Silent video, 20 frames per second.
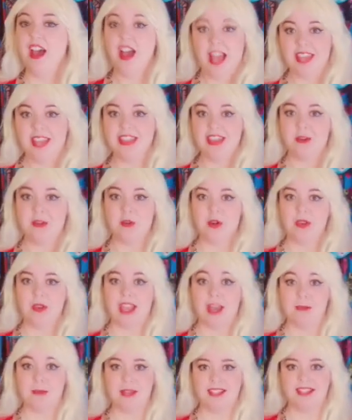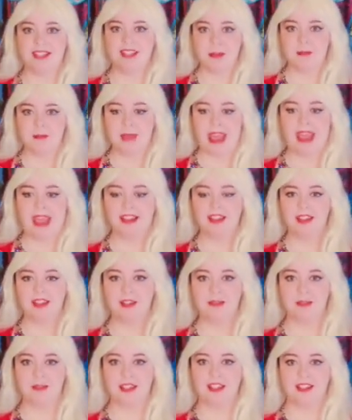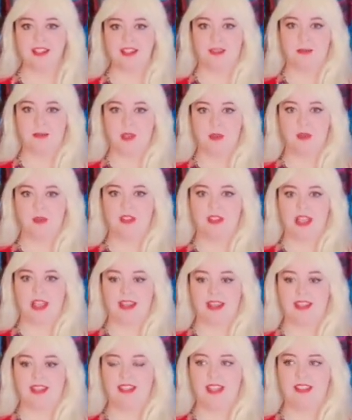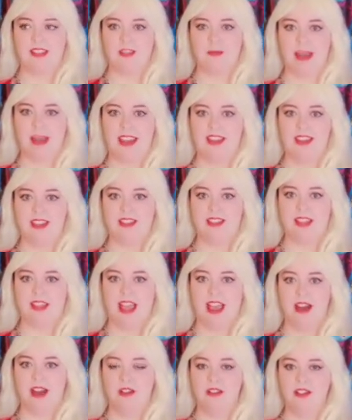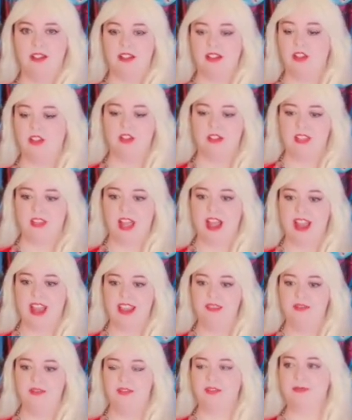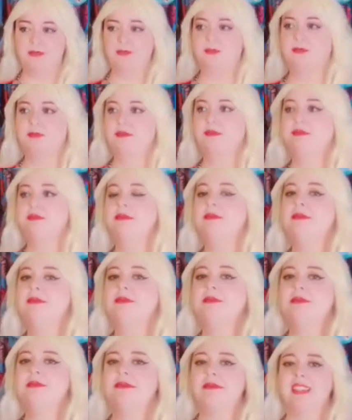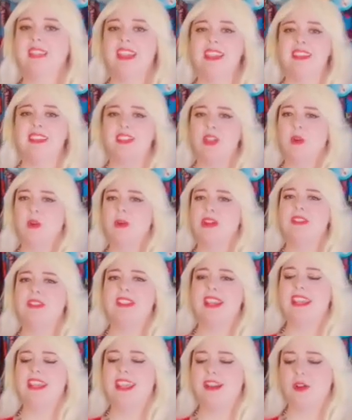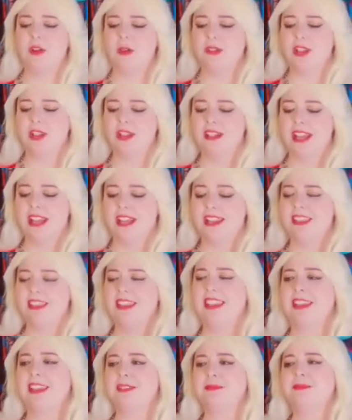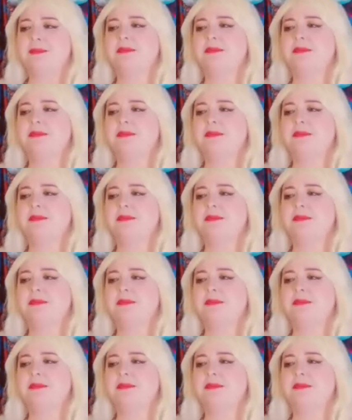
I think we're okay. I'm gonna step back because the muse, like I said, the mic is loud or live. It's so weird that I can't hold on to anything.